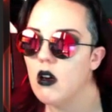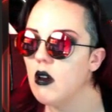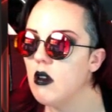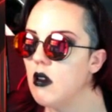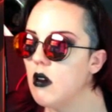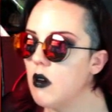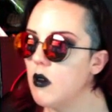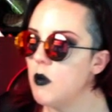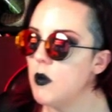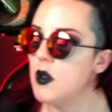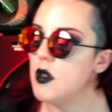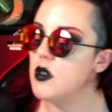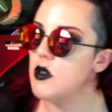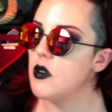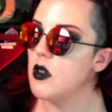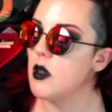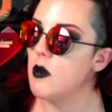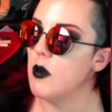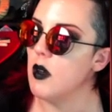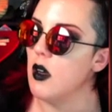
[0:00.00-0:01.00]
How long have we
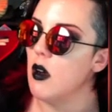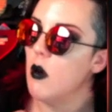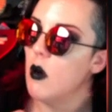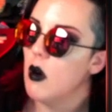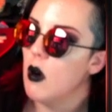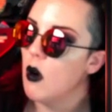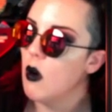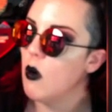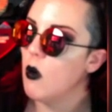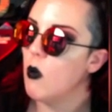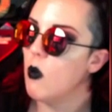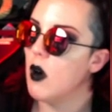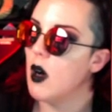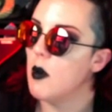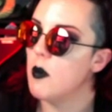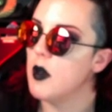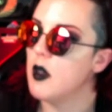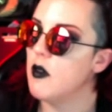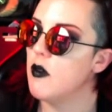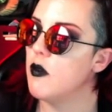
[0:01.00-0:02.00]
been streaming? Oh, a whole
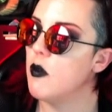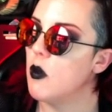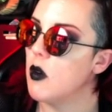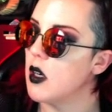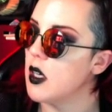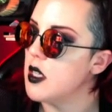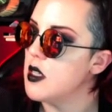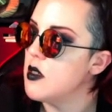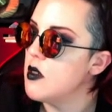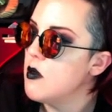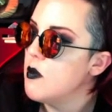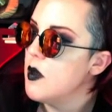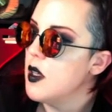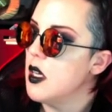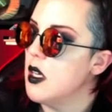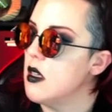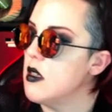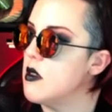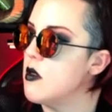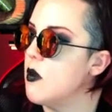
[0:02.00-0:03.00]
whopping 42
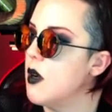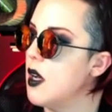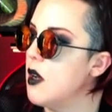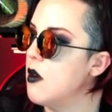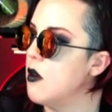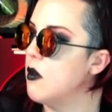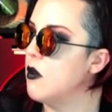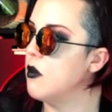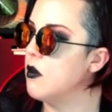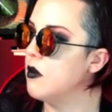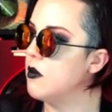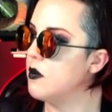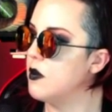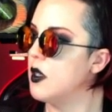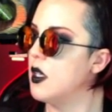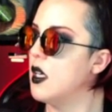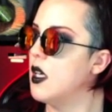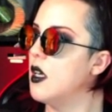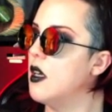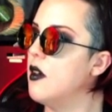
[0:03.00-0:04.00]
minutes. Wow.
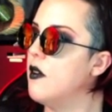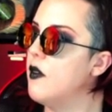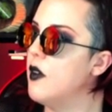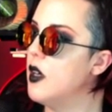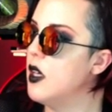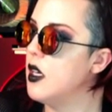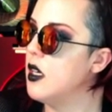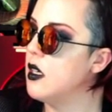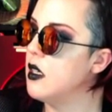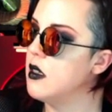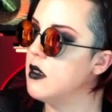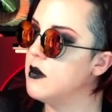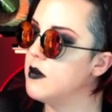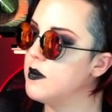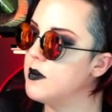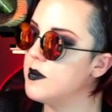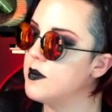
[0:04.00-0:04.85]
Fun.